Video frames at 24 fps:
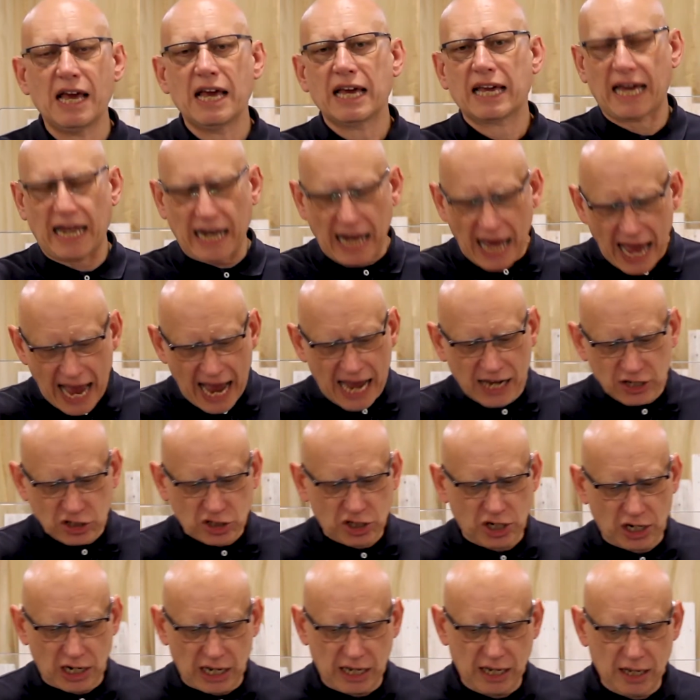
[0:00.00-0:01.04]
can
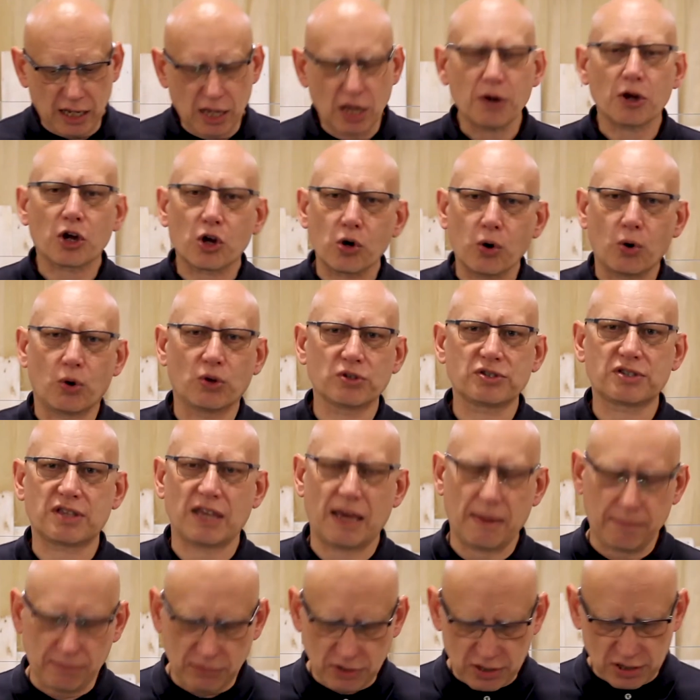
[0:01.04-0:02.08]
actually cause
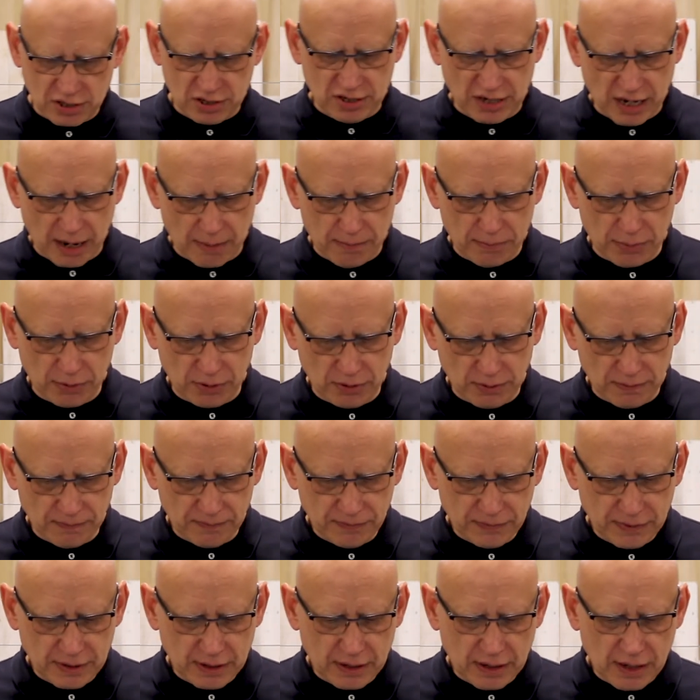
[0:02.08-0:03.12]
them to stumble.
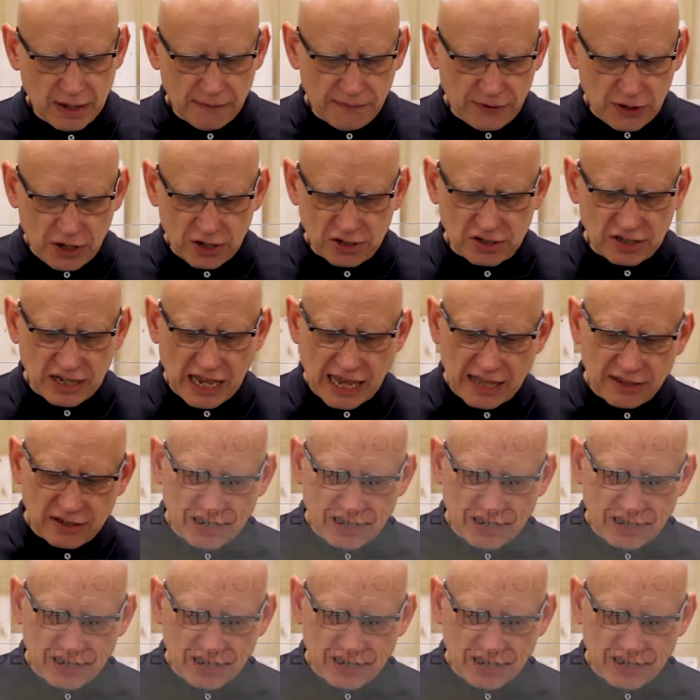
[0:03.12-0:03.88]
Verse 10